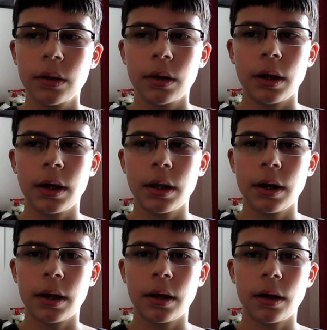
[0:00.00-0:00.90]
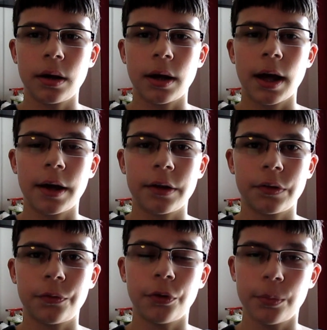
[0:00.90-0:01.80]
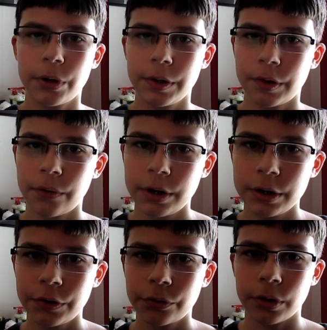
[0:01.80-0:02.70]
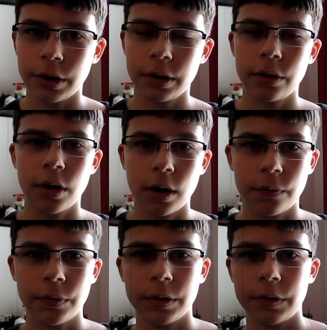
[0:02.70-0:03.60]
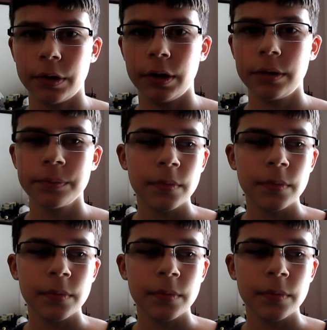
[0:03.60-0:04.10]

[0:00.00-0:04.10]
it has a 4.7-inch screen, obviously,